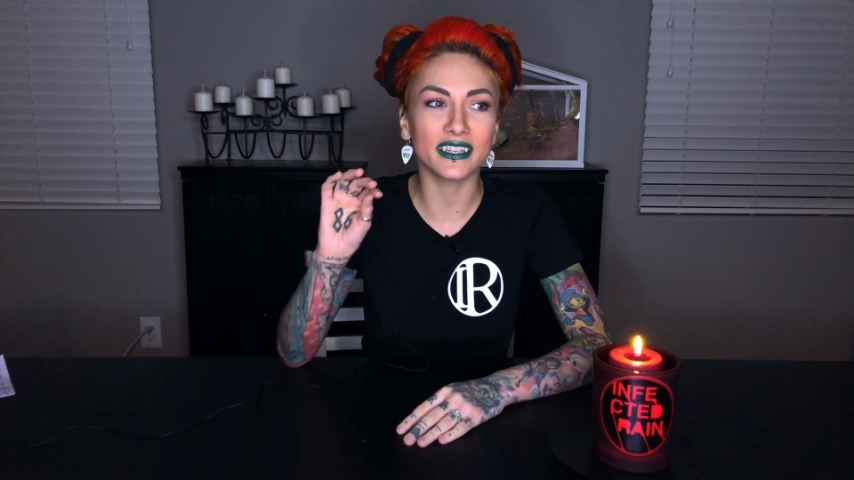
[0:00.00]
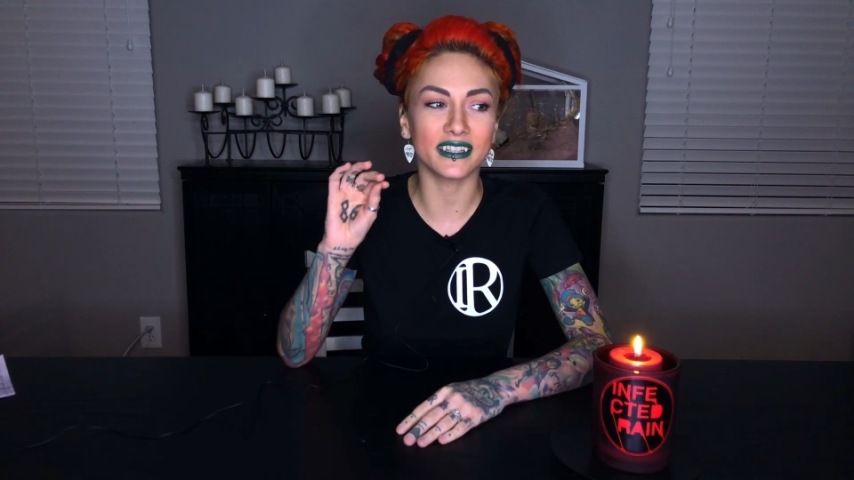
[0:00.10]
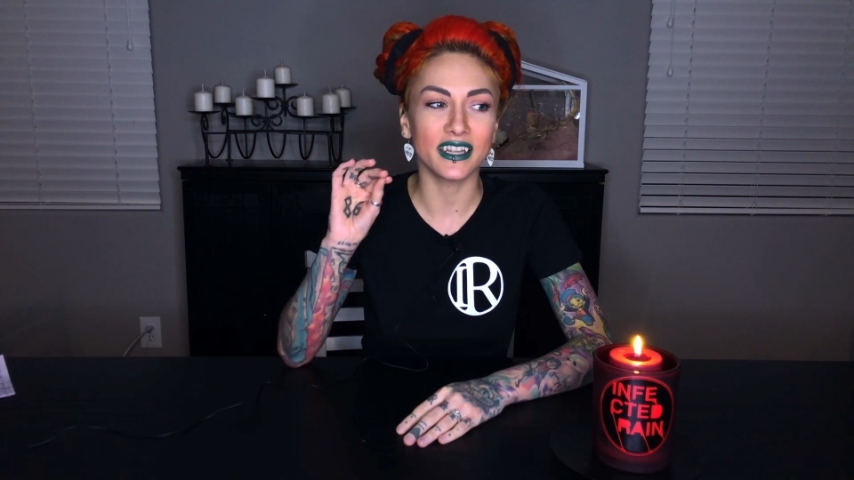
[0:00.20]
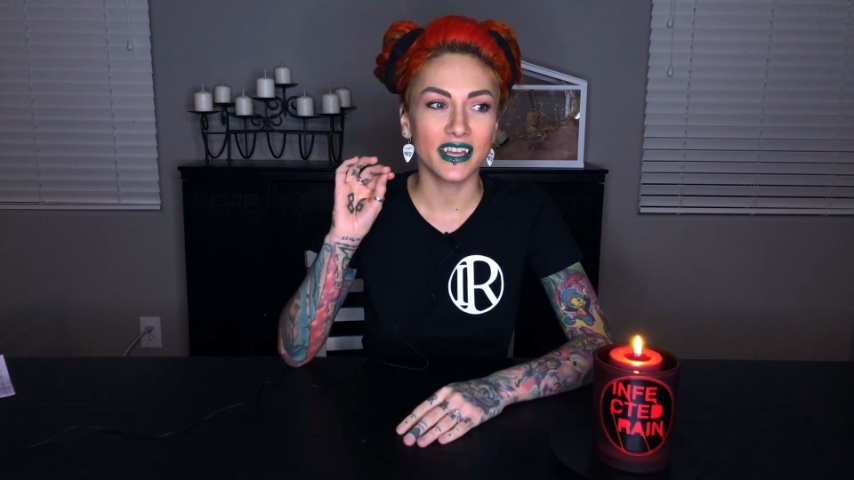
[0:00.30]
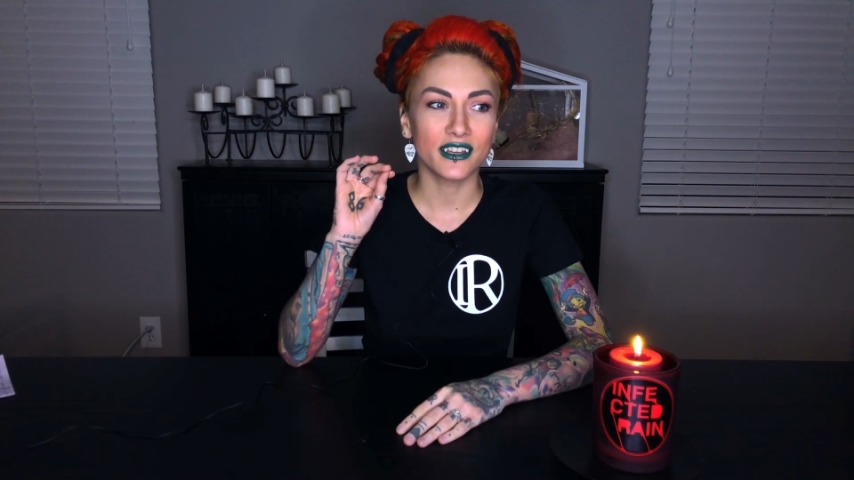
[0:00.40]

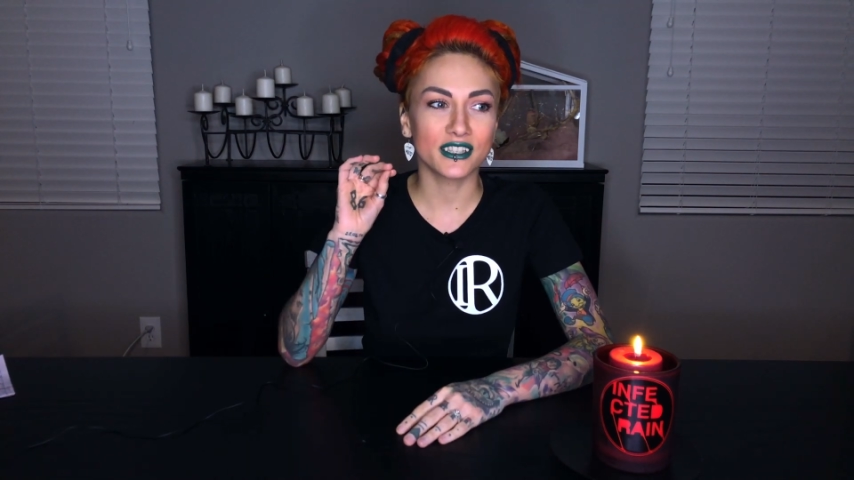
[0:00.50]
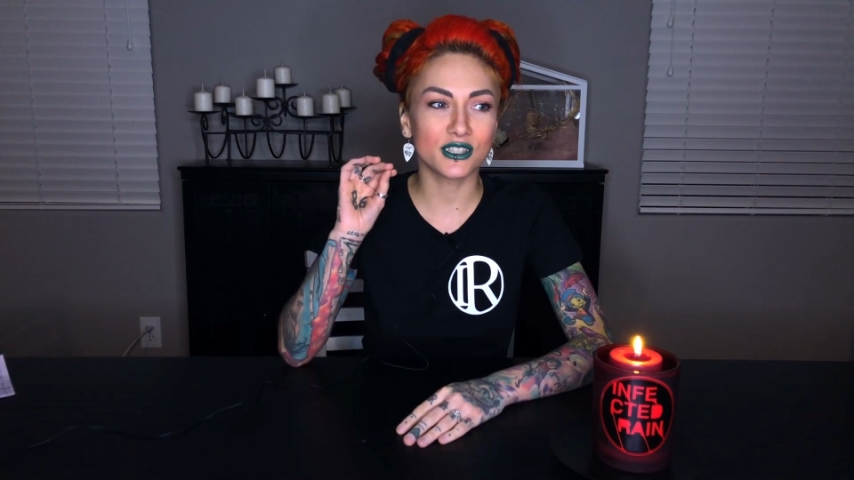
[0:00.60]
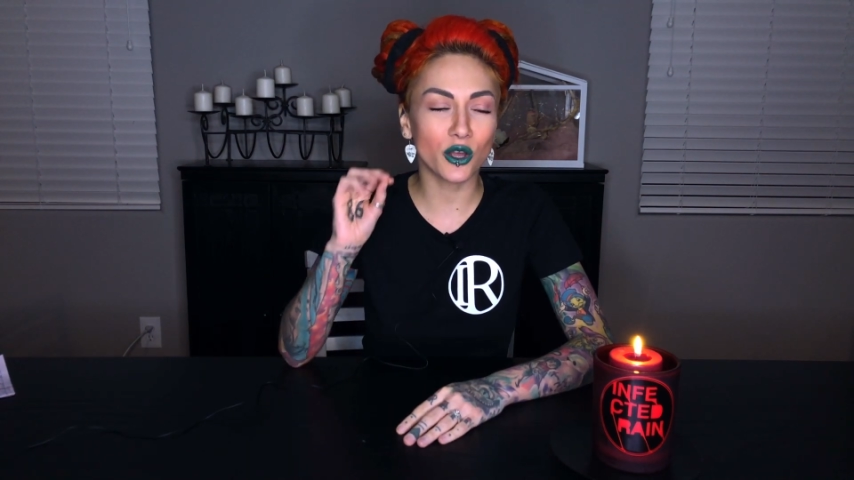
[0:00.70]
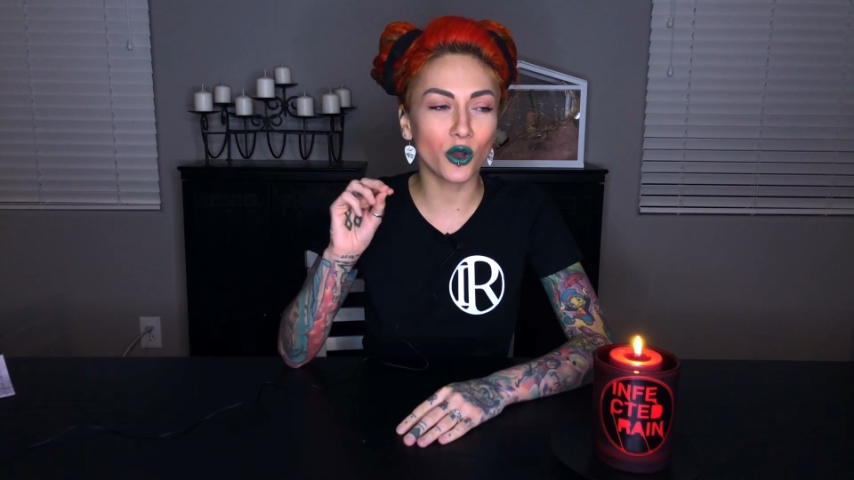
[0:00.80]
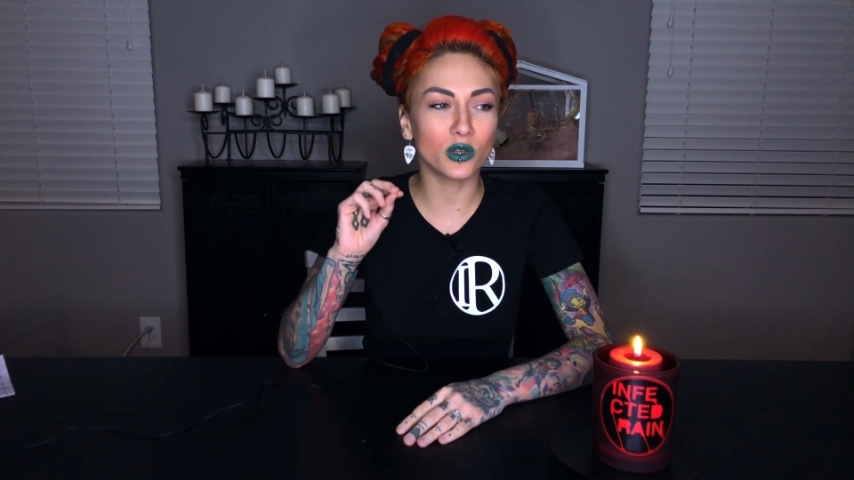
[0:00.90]
and
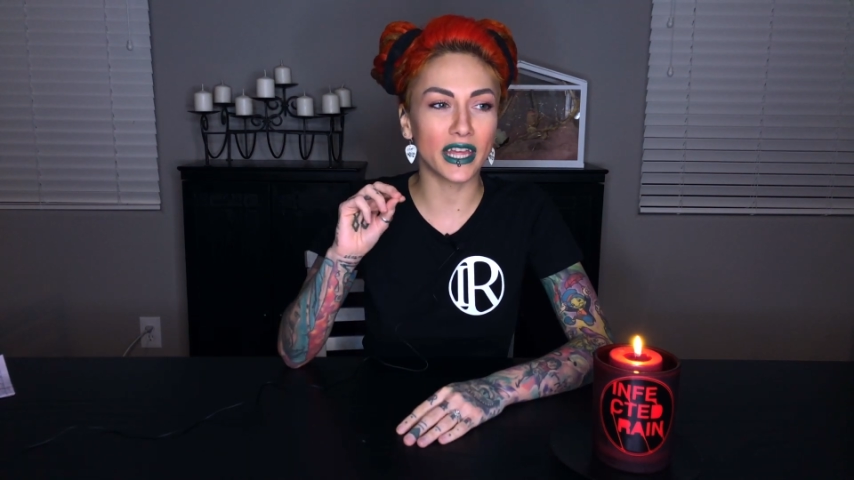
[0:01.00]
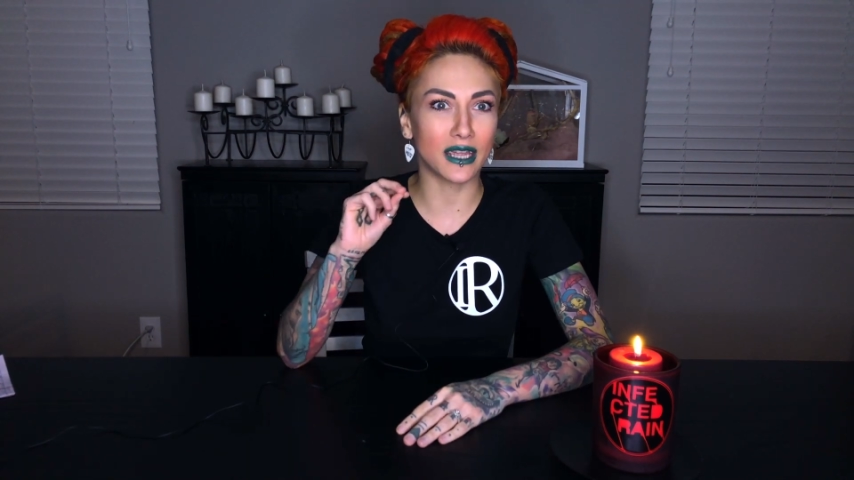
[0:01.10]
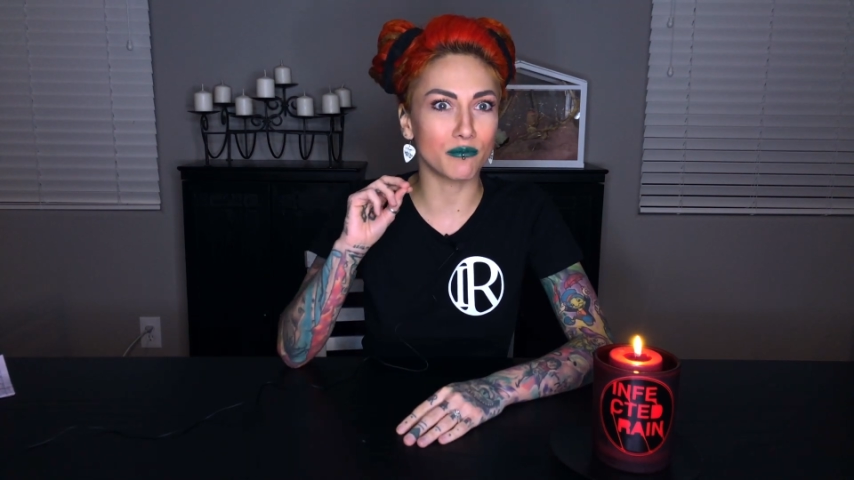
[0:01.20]
so like